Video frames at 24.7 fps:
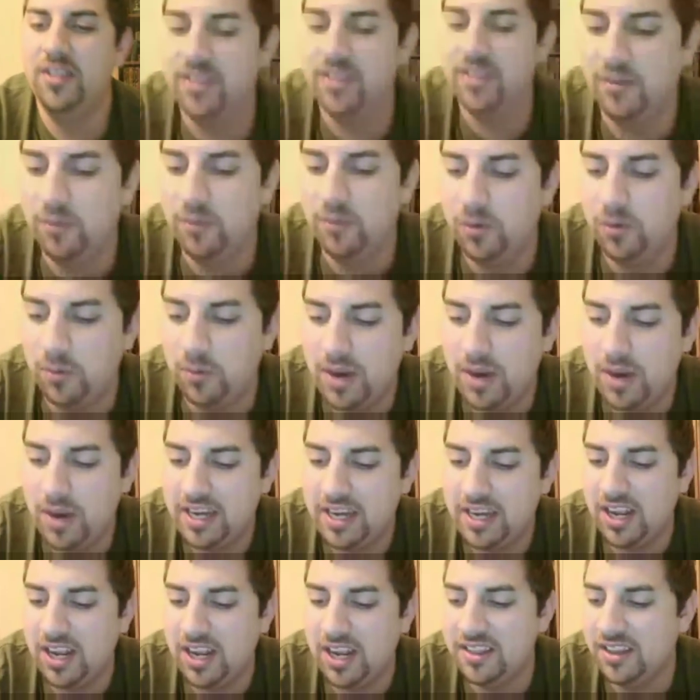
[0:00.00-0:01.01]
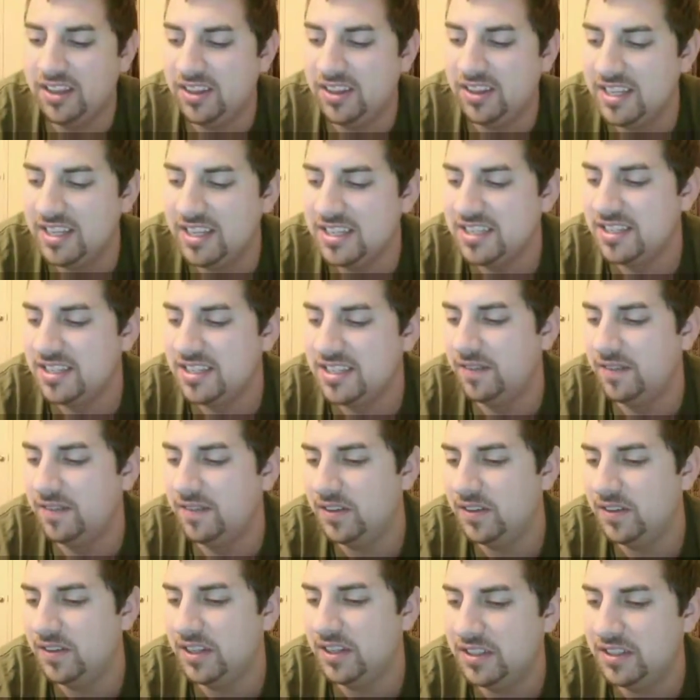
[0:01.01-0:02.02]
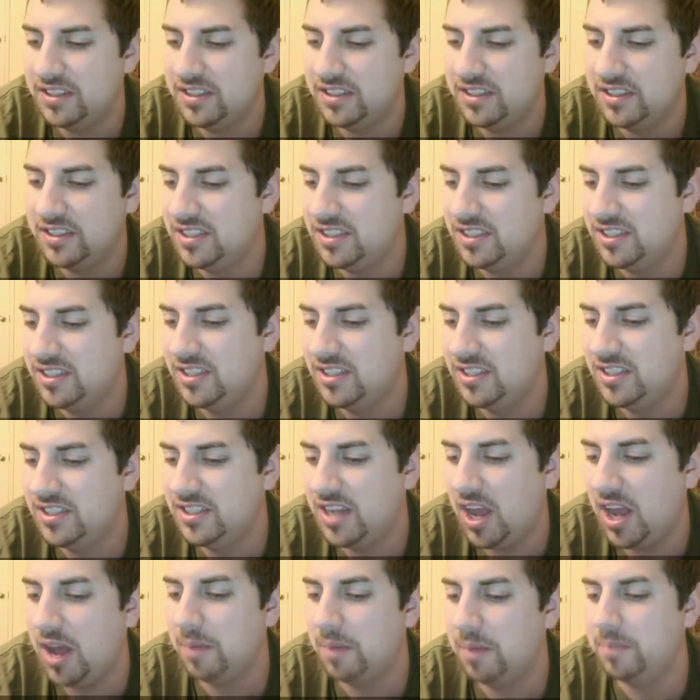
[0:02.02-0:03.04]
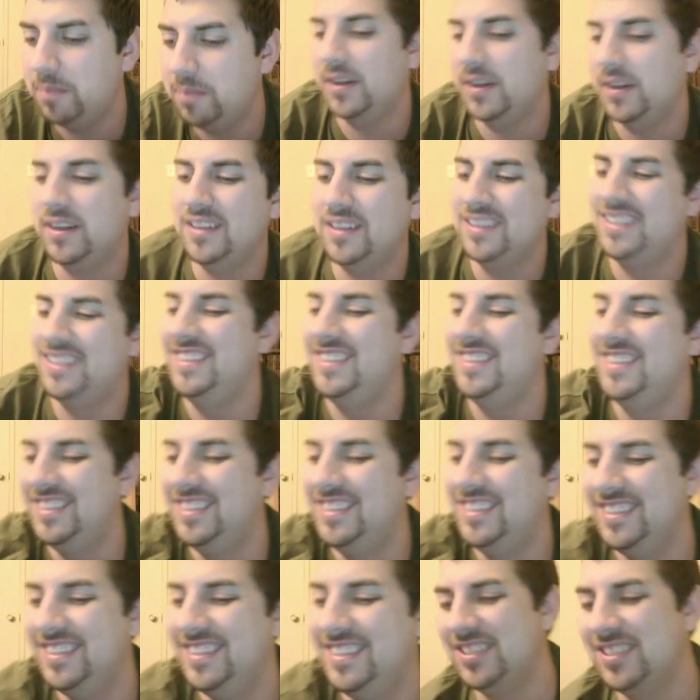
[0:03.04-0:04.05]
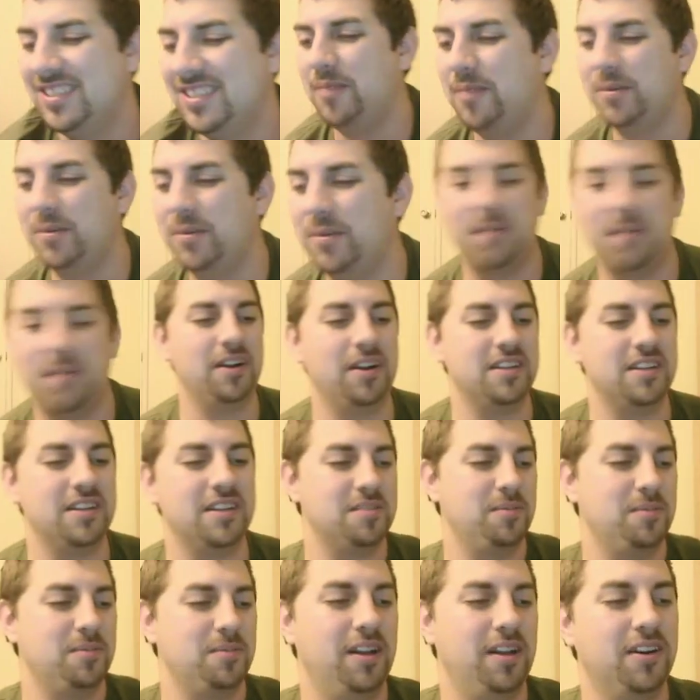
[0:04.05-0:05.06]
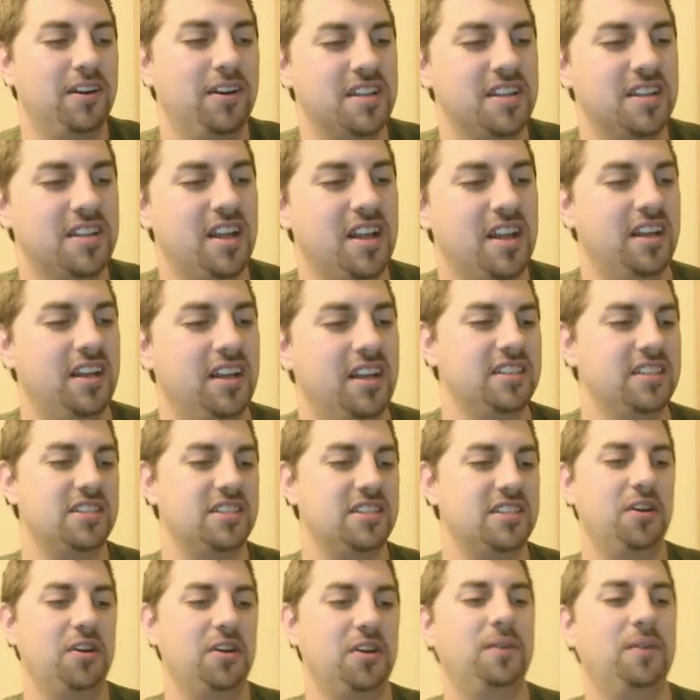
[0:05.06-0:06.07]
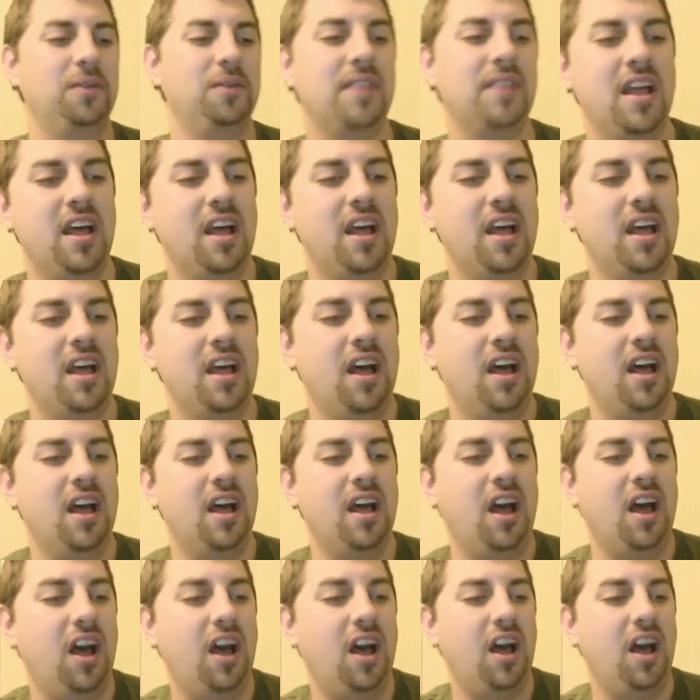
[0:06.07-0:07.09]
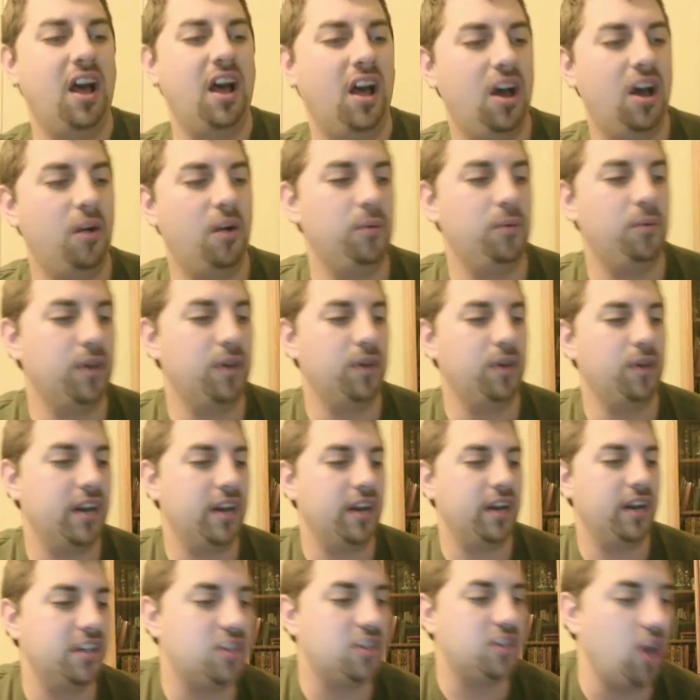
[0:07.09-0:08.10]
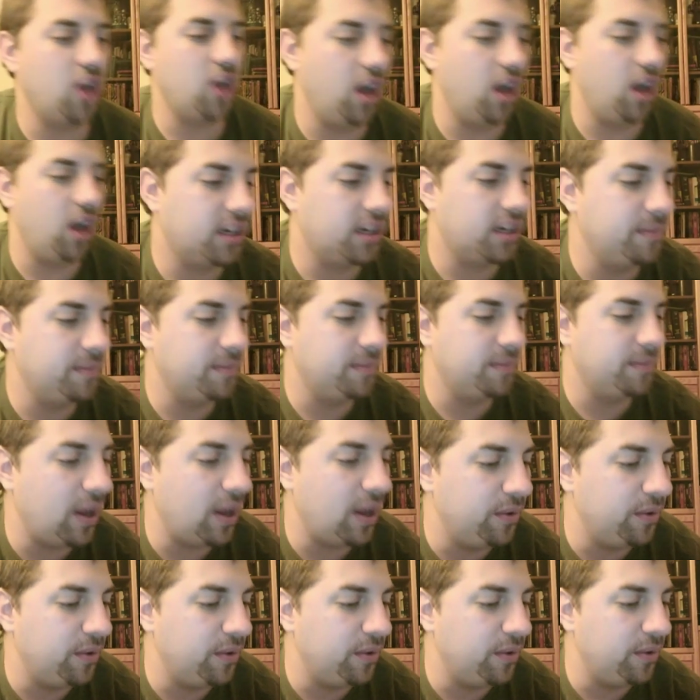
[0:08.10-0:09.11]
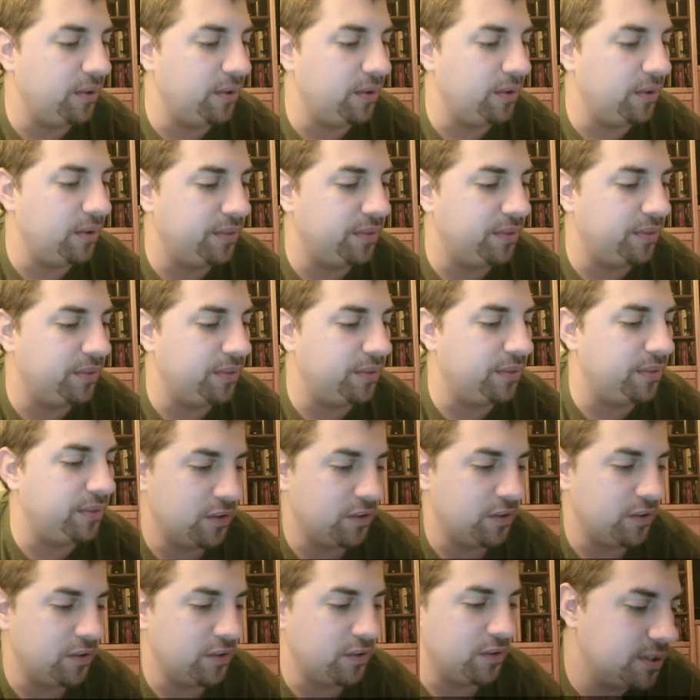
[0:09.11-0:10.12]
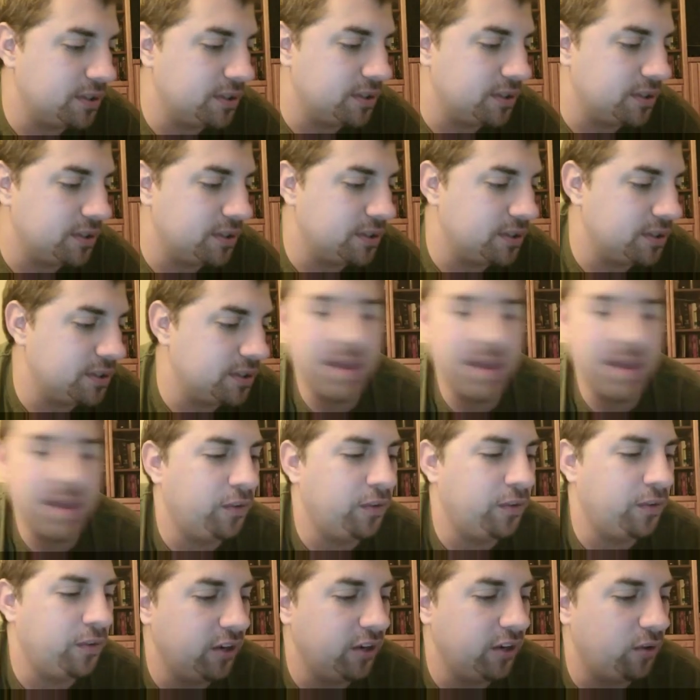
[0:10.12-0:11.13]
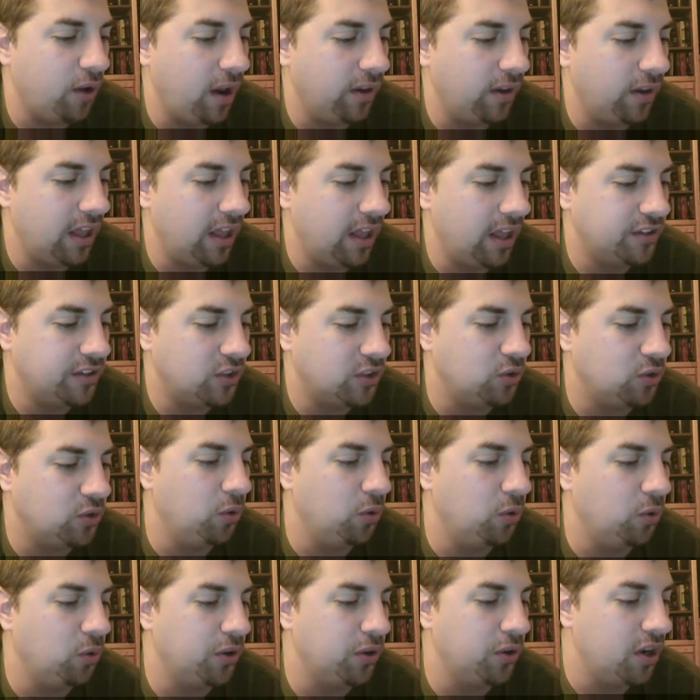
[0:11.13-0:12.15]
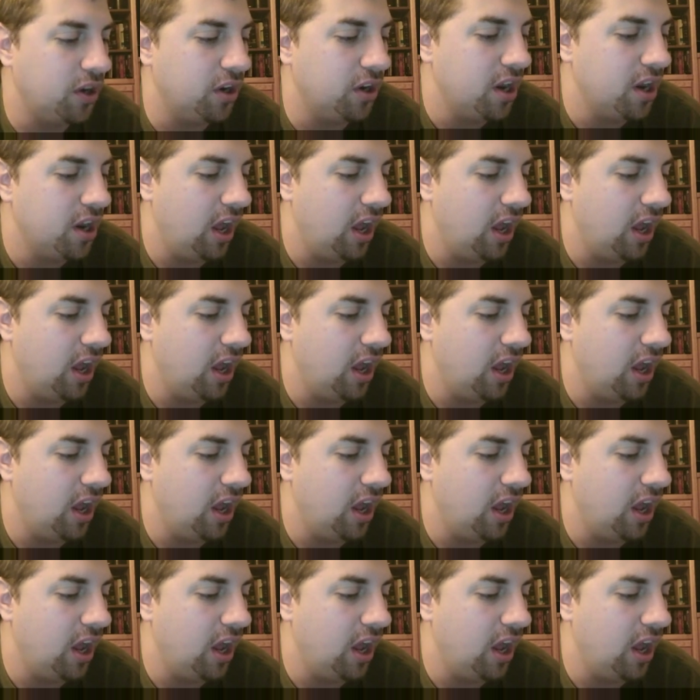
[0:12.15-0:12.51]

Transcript: that will rank on the list of top Celebrity Apprentice players. So. We're going to talk about the first 3 episodes. We may jump around. We may not go fully in chronological order,